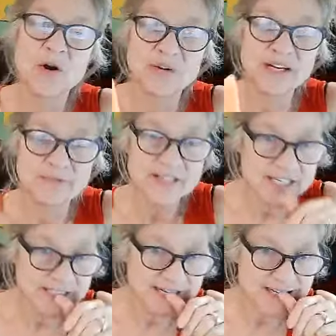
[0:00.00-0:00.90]
Whenever
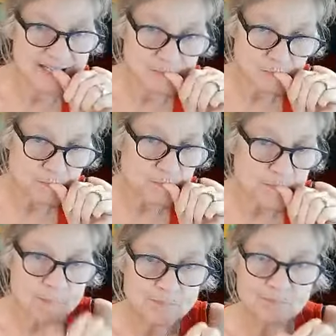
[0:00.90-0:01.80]
they tell us
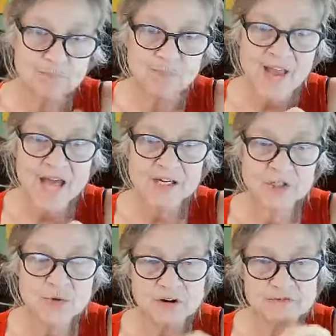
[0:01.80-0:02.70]
how to
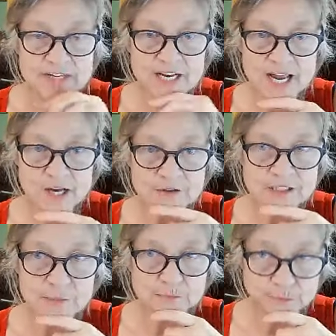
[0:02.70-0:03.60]
do our
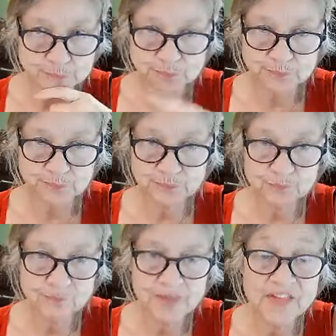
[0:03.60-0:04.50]
videos,
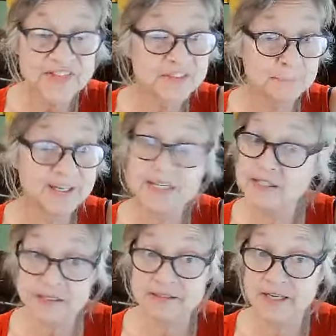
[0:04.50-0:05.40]

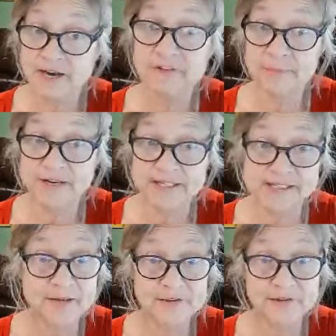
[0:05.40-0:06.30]
because
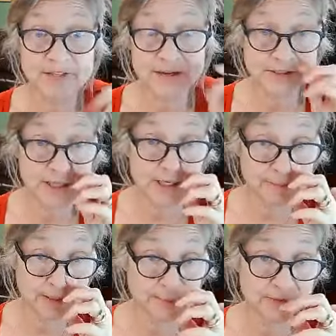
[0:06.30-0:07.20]
everybody's out there now
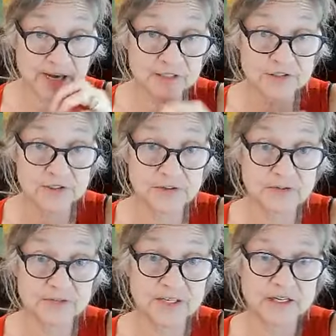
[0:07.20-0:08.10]
telling people how to do
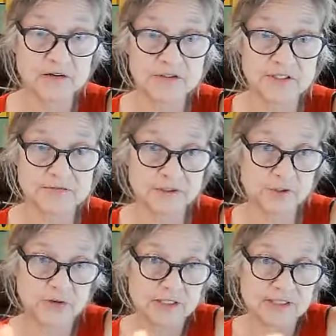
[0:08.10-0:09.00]
their videos if they're
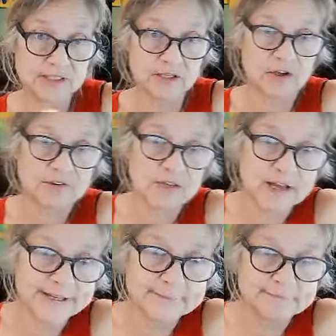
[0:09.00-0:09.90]
trying to sell
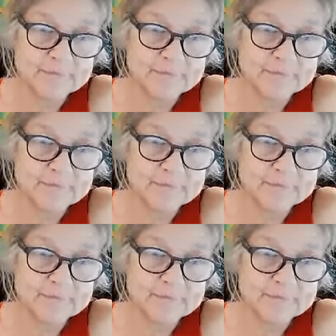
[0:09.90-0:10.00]
online.